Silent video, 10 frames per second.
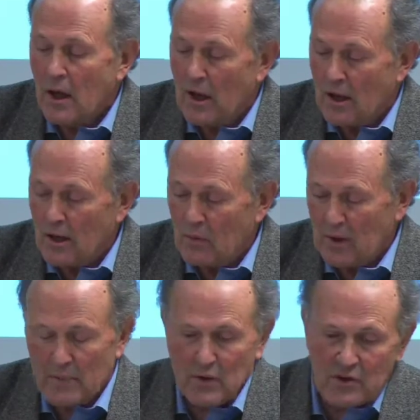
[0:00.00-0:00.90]

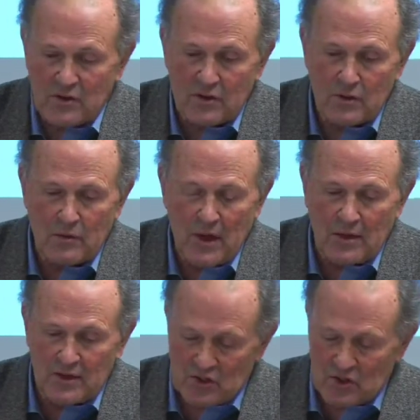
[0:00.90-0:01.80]
what I'm going to do
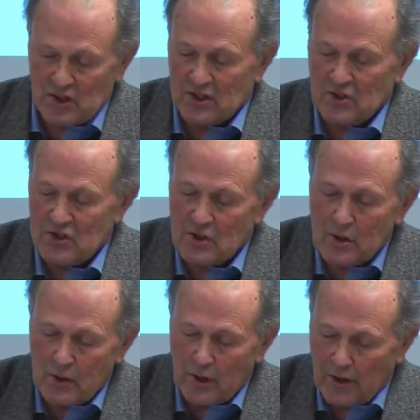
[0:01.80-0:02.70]
then is just
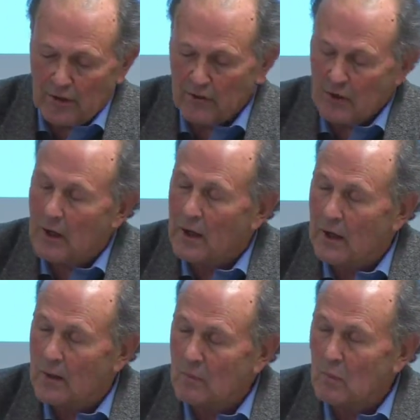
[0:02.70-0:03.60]
look at
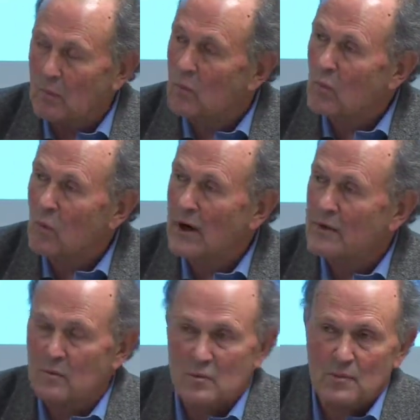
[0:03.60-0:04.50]

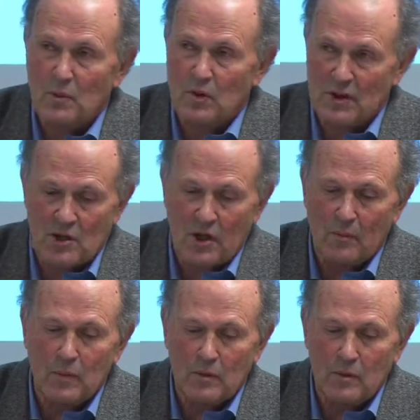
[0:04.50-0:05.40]
one small
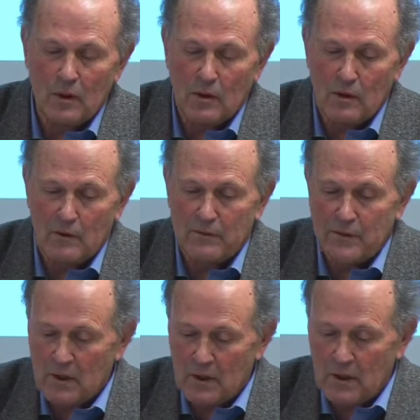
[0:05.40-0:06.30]
example
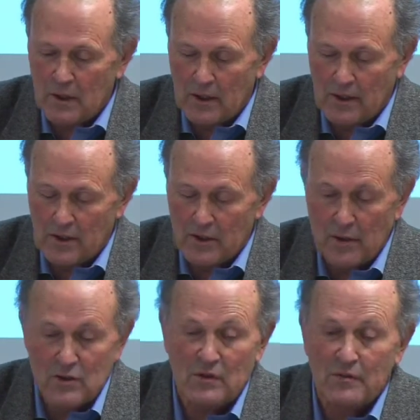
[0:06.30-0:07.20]
of the
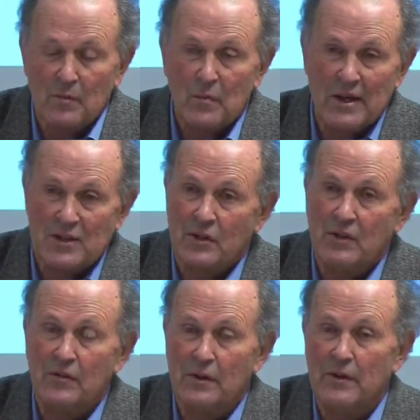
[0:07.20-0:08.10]
use of
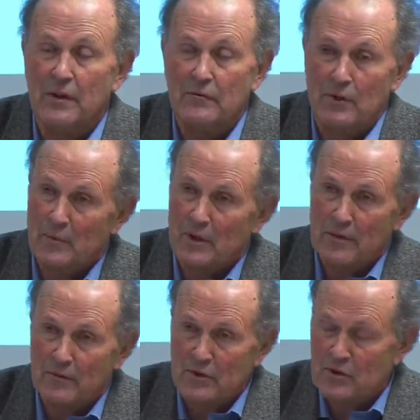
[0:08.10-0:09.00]
complexity theory from an
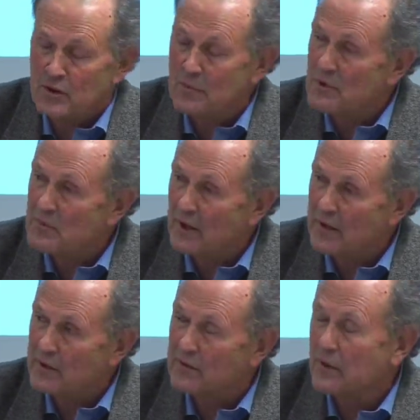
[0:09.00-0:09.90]
evolutionary
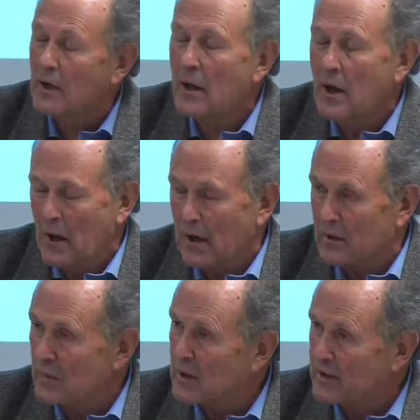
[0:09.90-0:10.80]
perspective
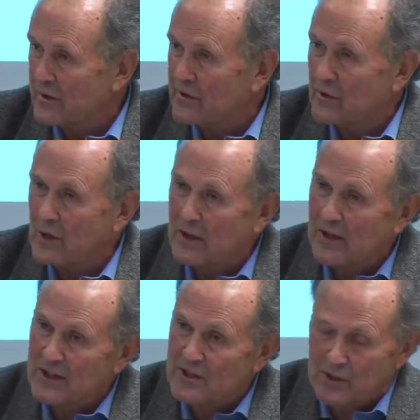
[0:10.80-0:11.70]
and apply it to the
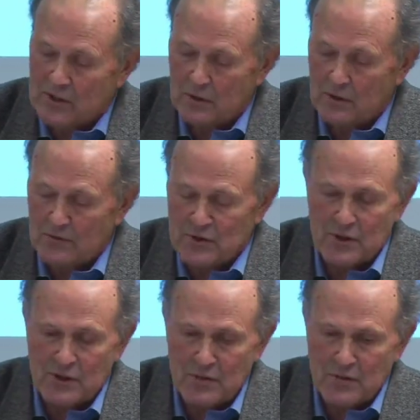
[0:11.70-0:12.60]
analysis of
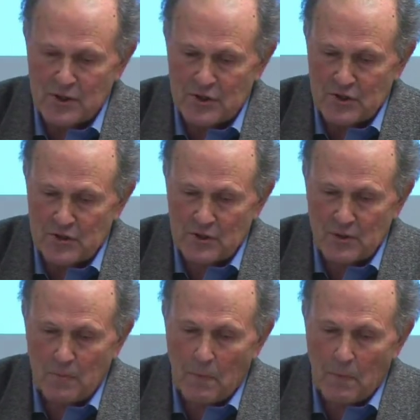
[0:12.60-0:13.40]
city regions.